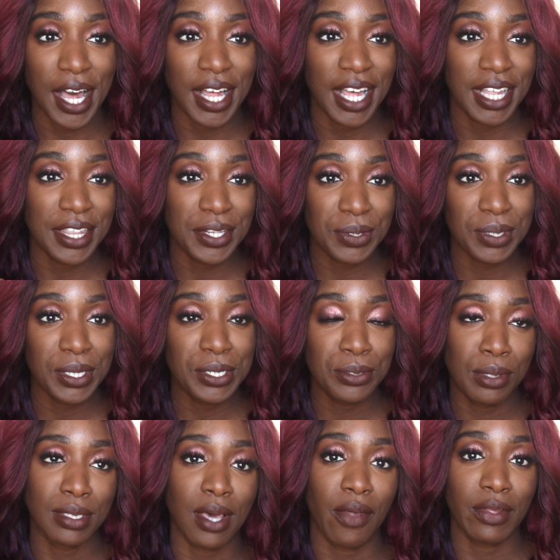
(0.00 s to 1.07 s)
I literally do
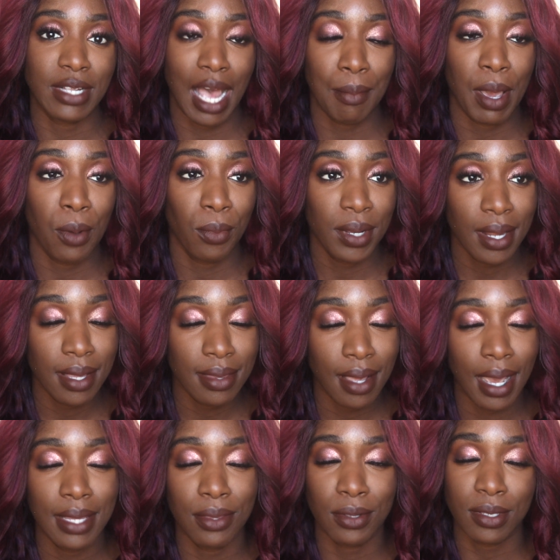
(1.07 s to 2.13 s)
this all the time. I went
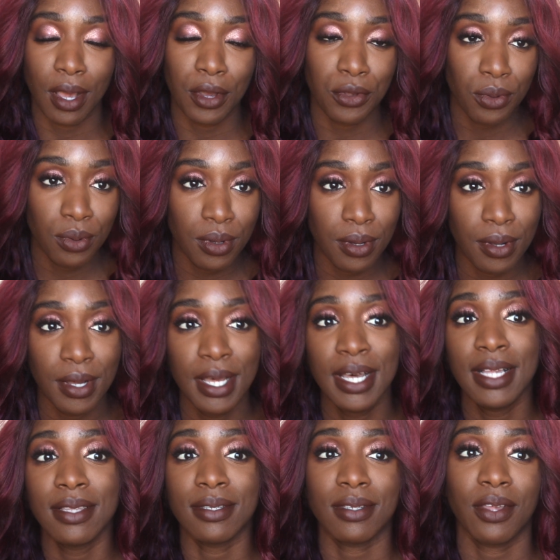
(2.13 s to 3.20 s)
online, looked on Google,
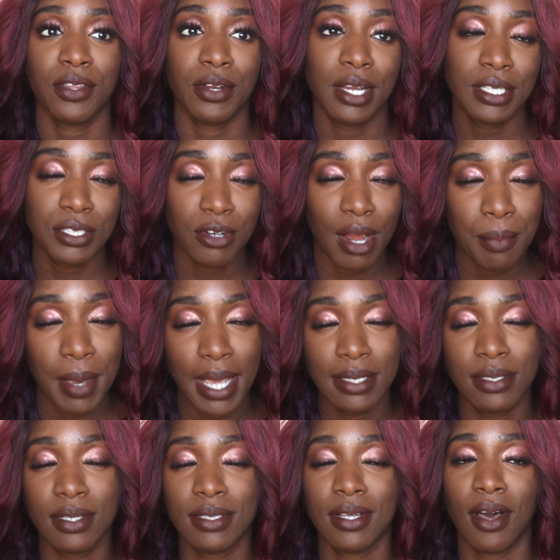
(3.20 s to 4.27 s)
looked on their Instagram
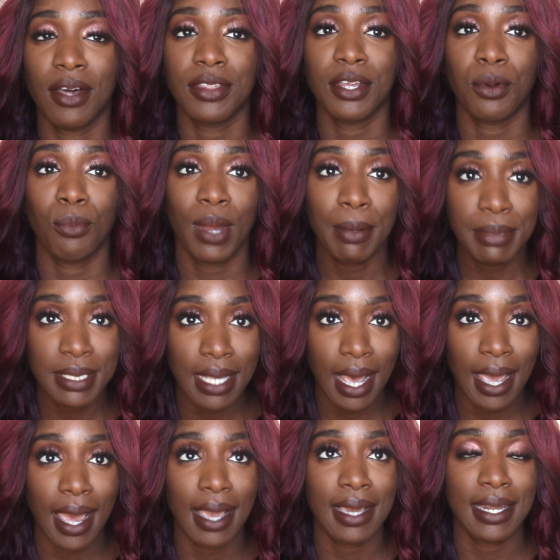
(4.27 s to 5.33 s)
page, looked on their
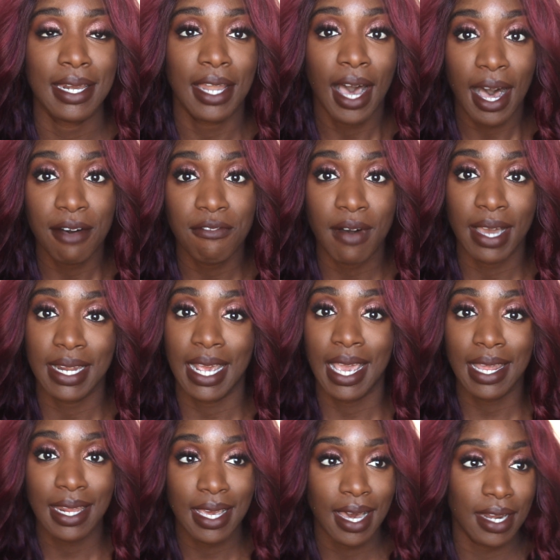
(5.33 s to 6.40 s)
website. I could not find
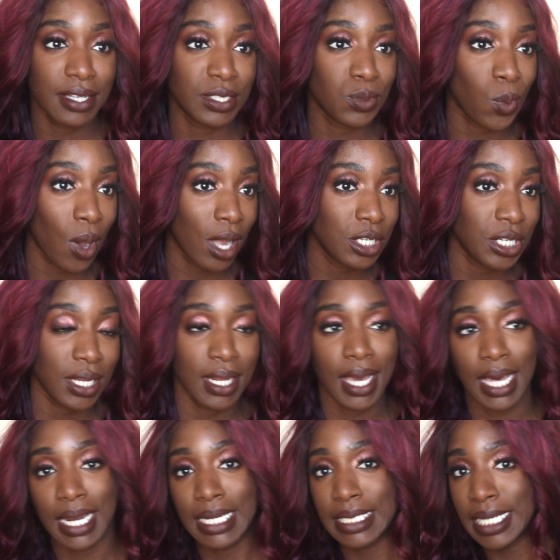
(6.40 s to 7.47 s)
any kind of swatch, any
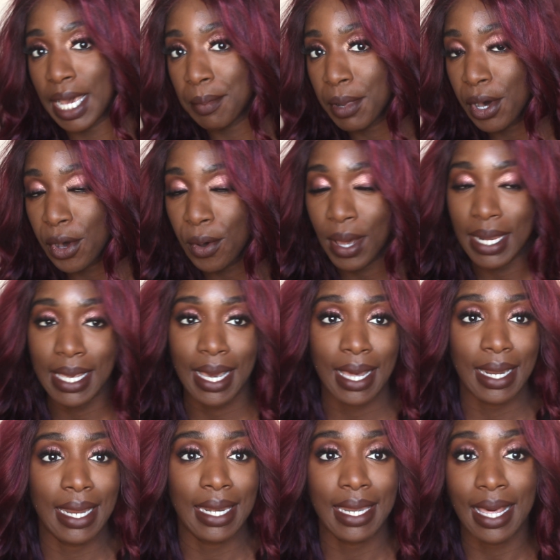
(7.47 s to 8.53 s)
kind of demo, any kind
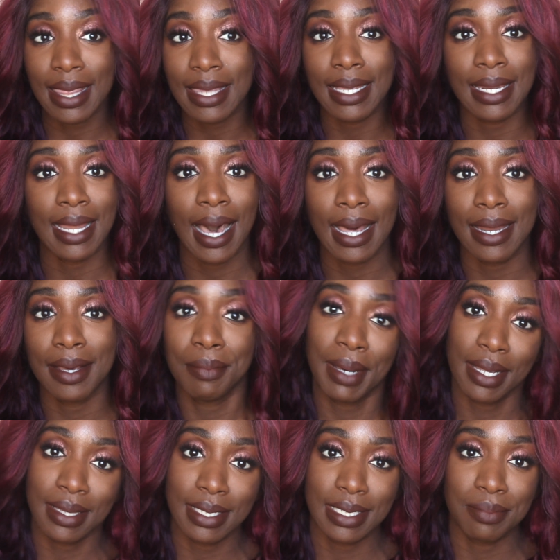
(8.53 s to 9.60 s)
of nothing, nada
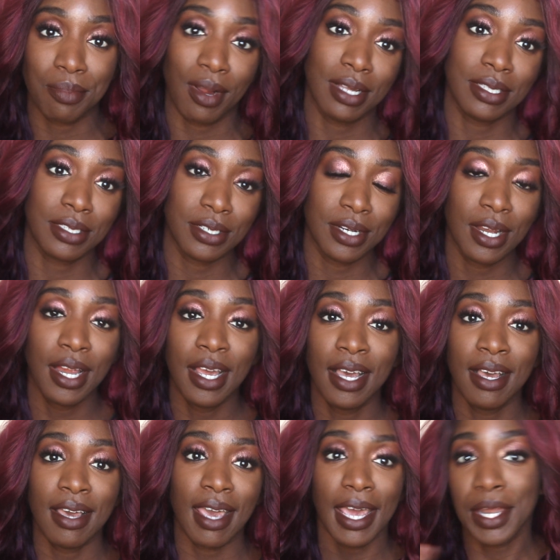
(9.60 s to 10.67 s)
about this bronzer
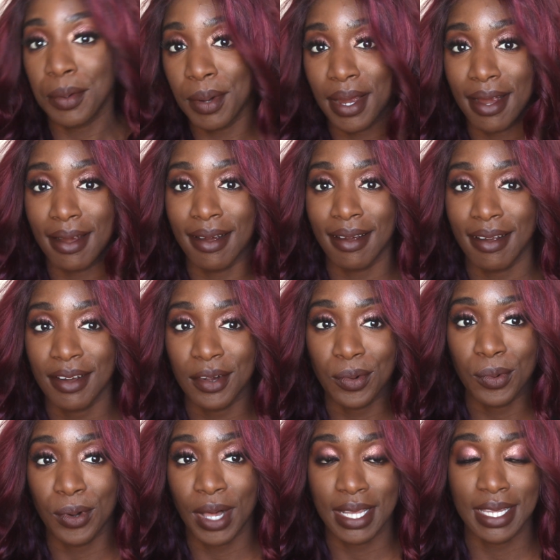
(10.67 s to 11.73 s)
anywhere.
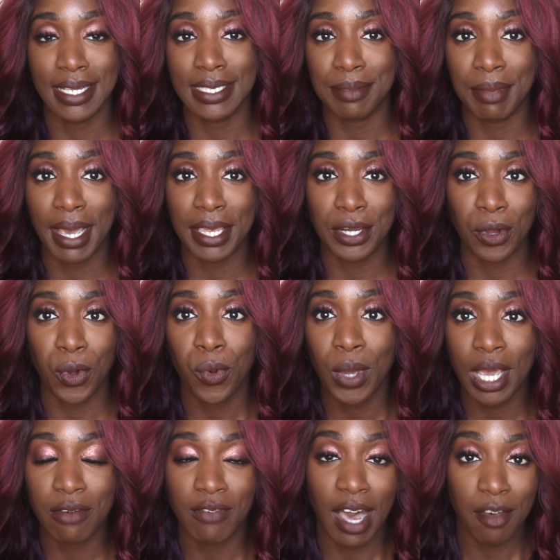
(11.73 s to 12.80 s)
Well, at least in my,
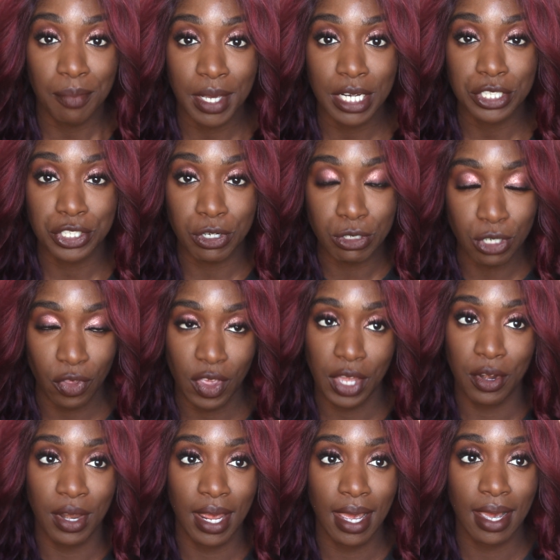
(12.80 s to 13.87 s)
quick 5-minute search on the
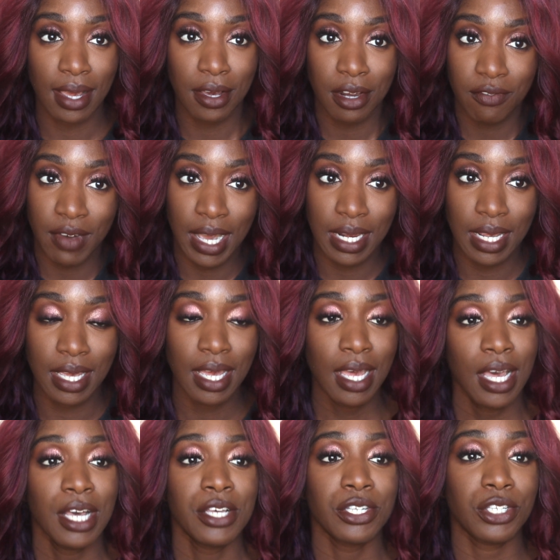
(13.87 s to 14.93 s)
internet, couldn't find it.
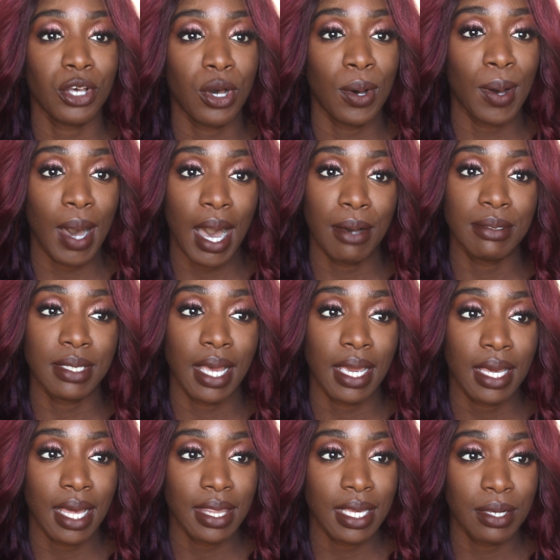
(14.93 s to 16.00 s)
So I was
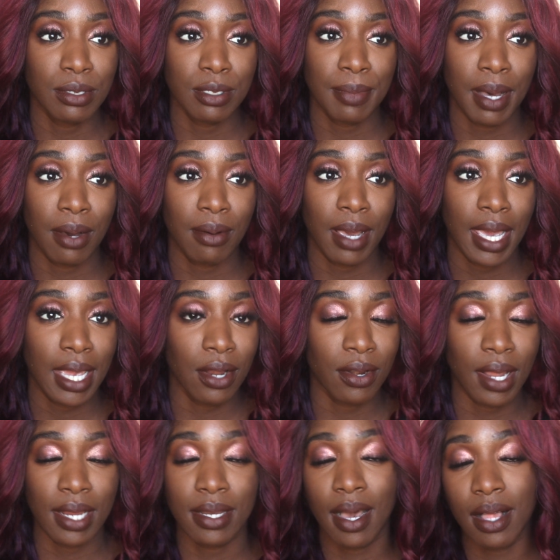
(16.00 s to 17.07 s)
like, I think it was about $8 or
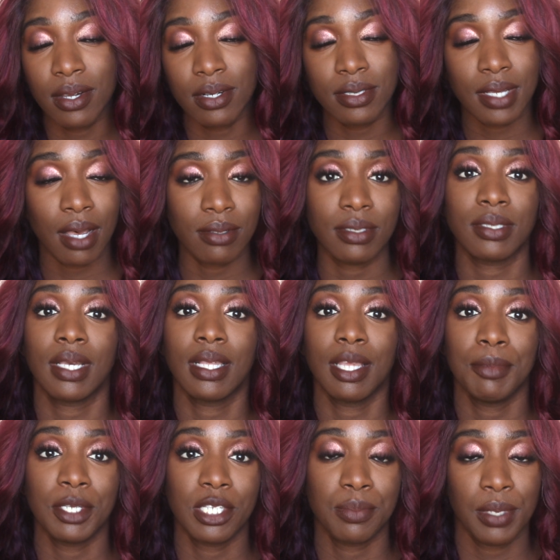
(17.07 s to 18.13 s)
$9. I was just like, let
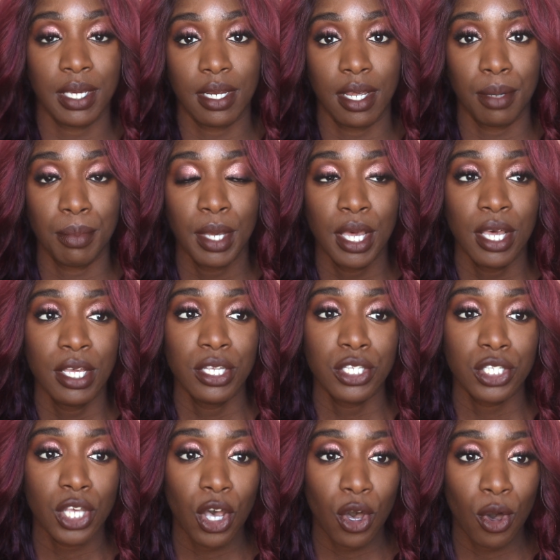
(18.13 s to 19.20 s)
me just pick it up.
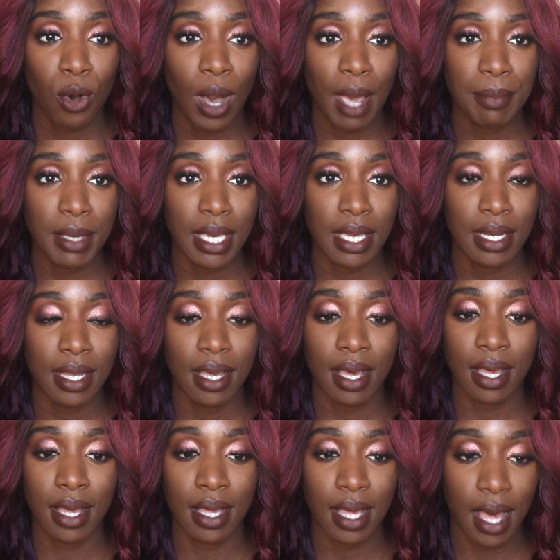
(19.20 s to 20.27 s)
So, I mean,
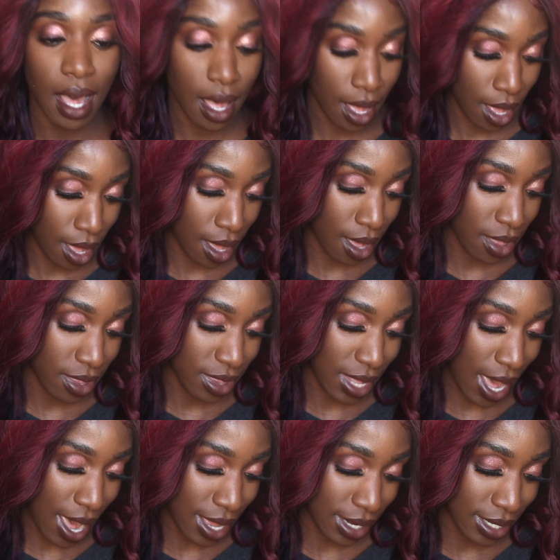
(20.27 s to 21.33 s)

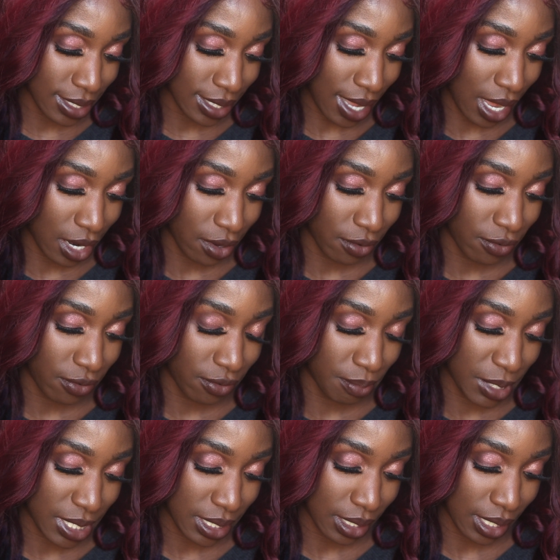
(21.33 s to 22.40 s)
that is kind of
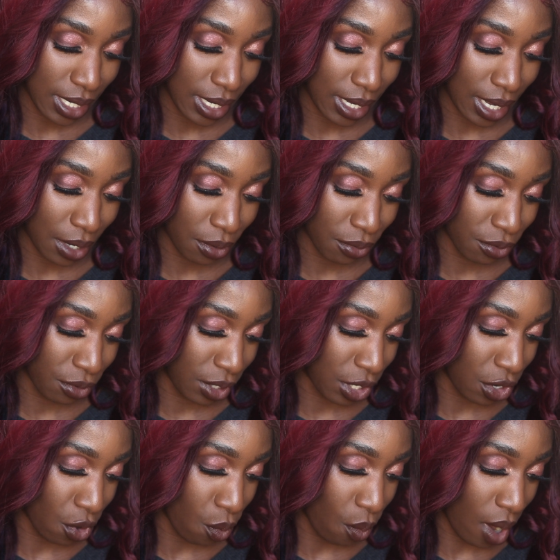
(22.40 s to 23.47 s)
misleading. I don't really
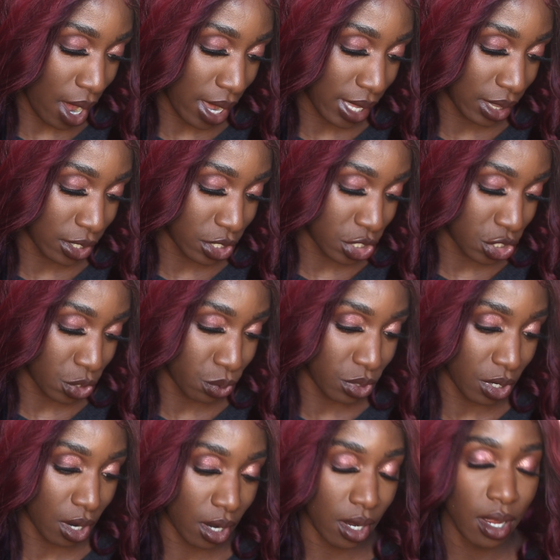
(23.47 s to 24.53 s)
know why it looks so
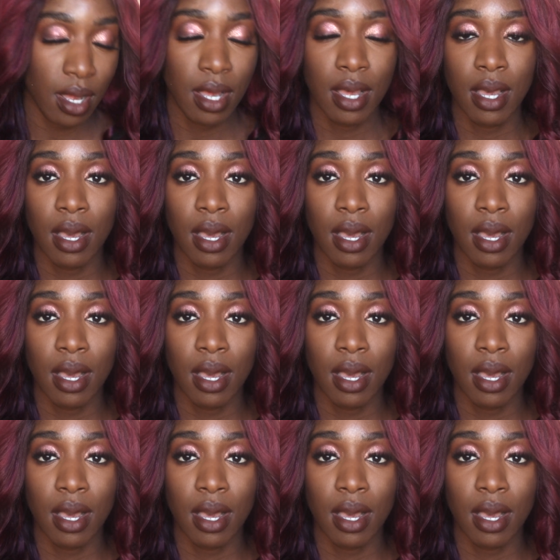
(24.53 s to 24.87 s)
dark.